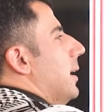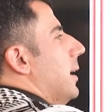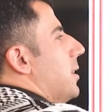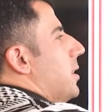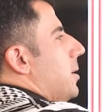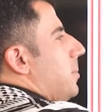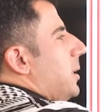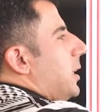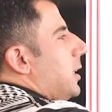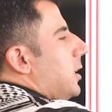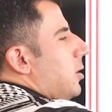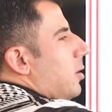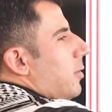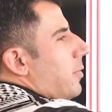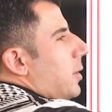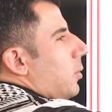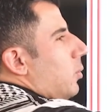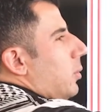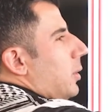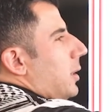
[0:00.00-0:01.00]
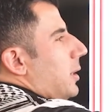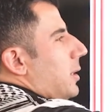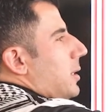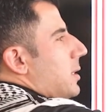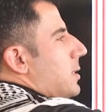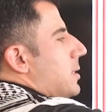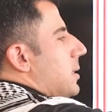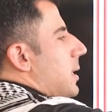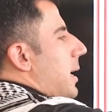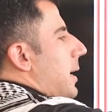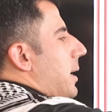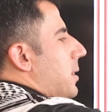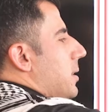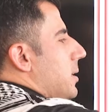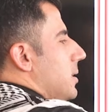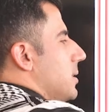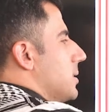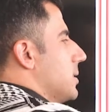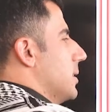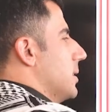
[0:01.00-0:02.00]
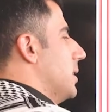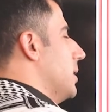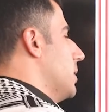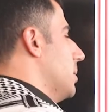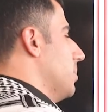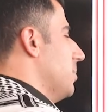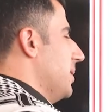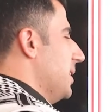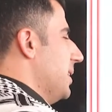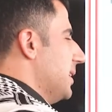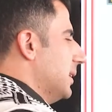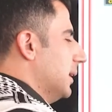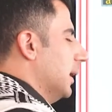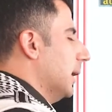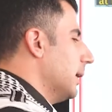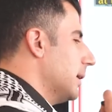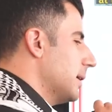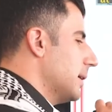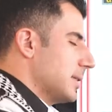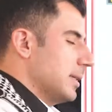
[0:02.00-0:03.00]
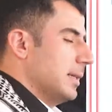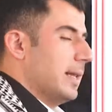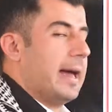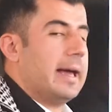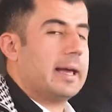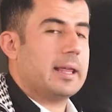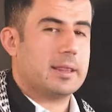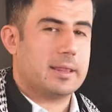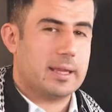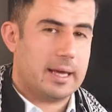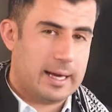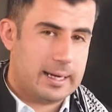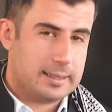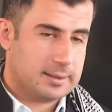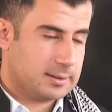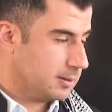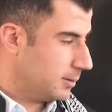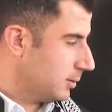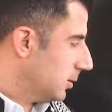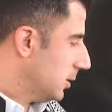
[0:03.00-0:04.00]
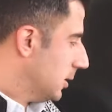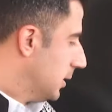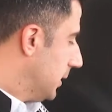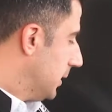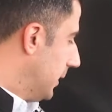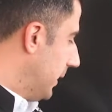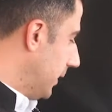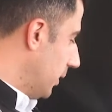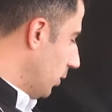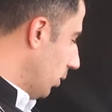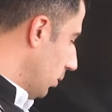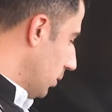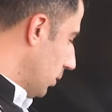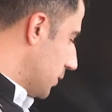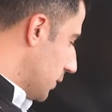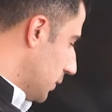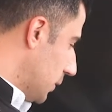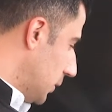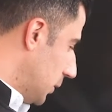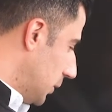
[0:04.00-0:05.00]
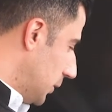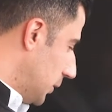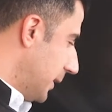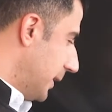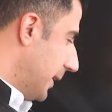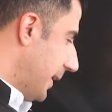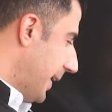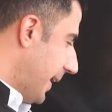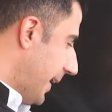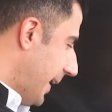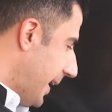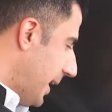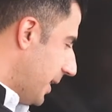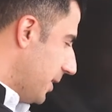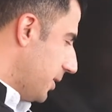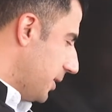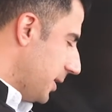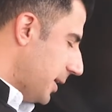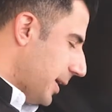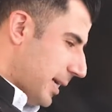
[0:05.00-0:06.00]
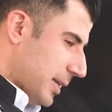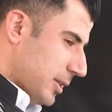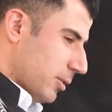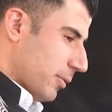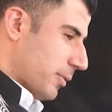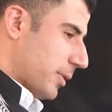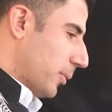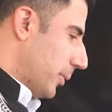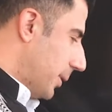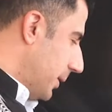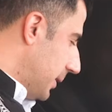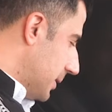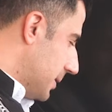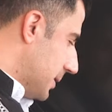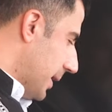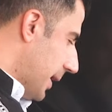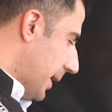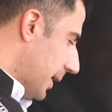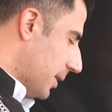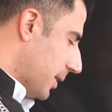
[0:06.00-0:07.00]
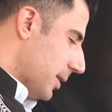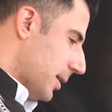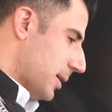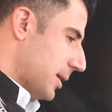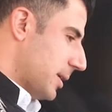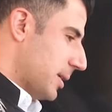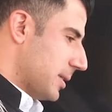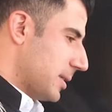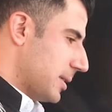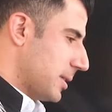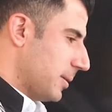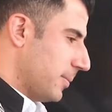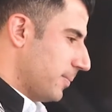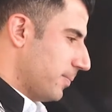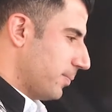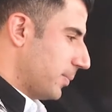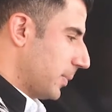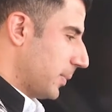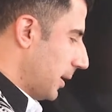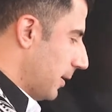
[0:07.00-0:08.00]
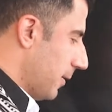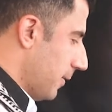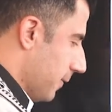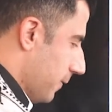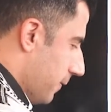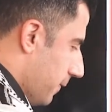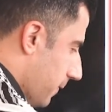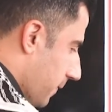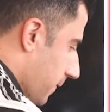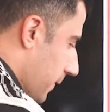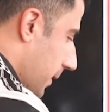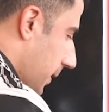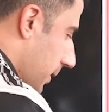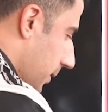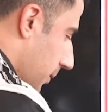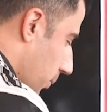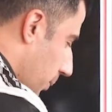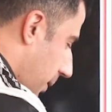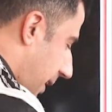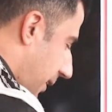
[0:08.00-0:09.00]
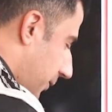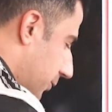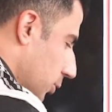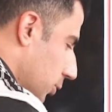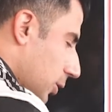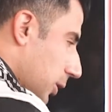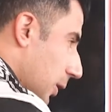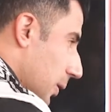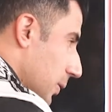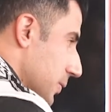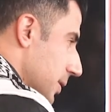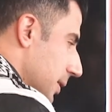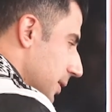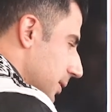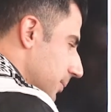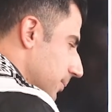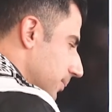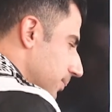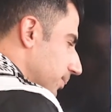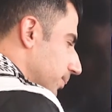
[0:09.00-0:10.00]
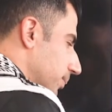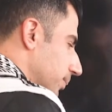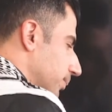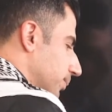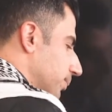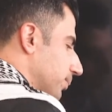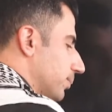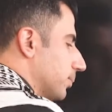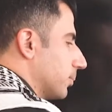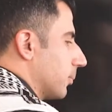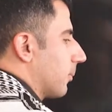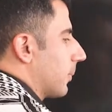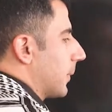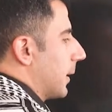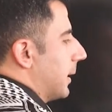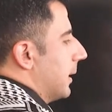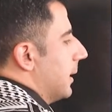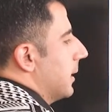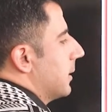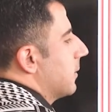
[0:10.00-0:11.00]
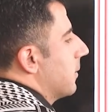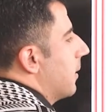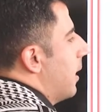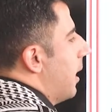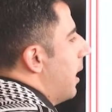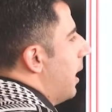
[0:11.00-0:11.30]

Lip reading: at the beginning of the word is like this, in the middle is like that, and also at the end of the word is like this. V. We have to close it. Good.